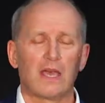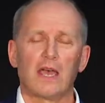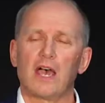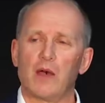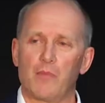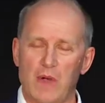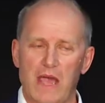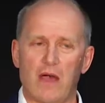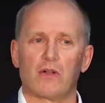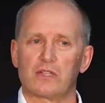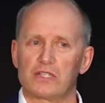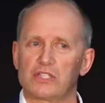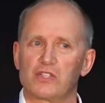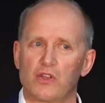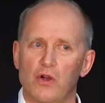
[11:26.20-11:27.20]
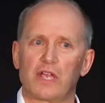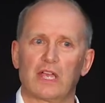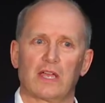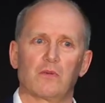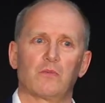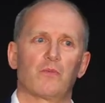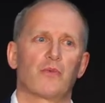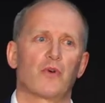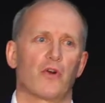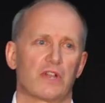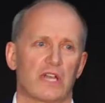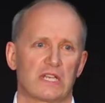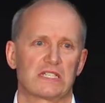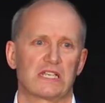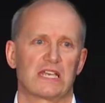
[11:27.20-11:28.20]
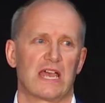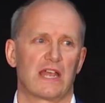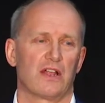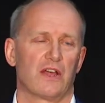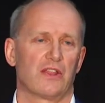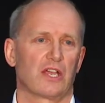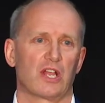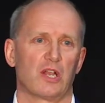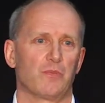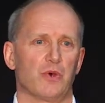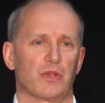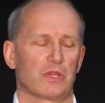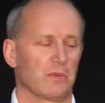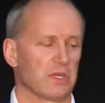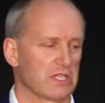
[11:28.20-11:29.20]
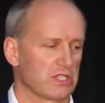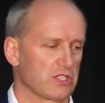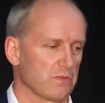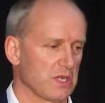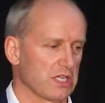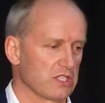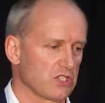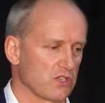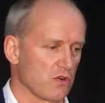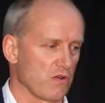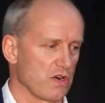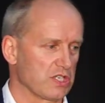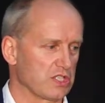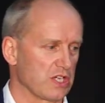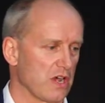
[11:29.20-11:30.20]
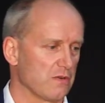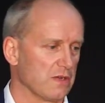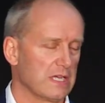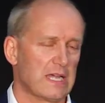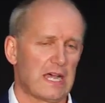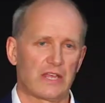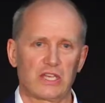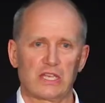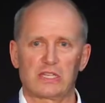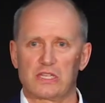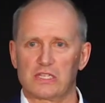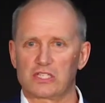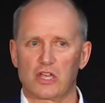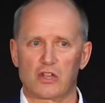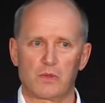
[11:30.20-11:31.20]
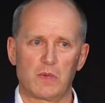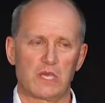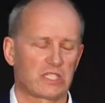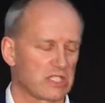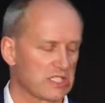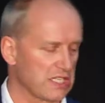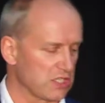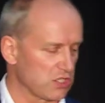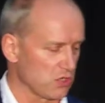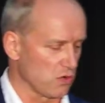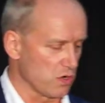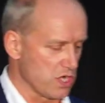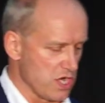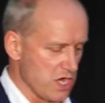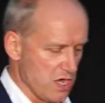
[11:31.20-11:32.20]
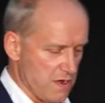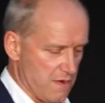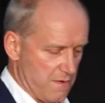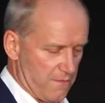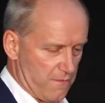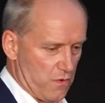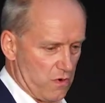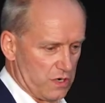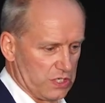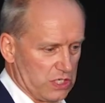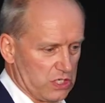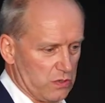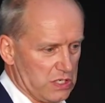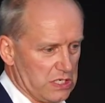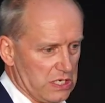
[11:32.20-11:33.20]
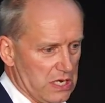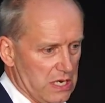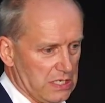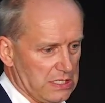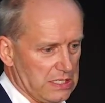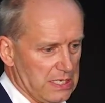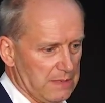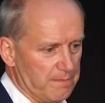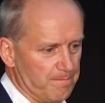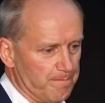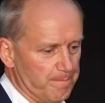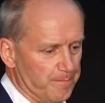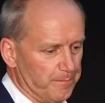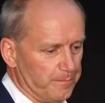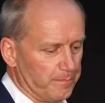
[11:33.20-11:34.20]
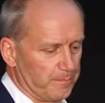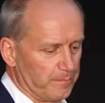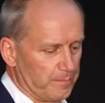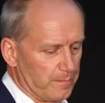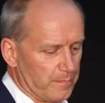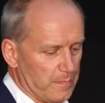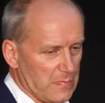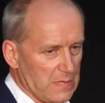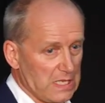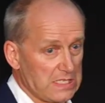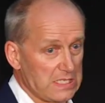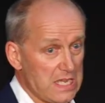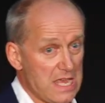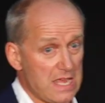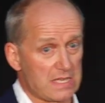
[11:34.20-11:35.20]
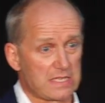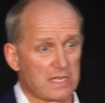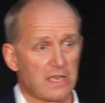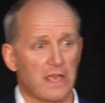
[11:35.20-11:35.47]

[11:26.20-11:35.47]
about stocking product again? Are they going to put them into big storage? So I think it's going to be a seesaw year for us in 2019. That's it.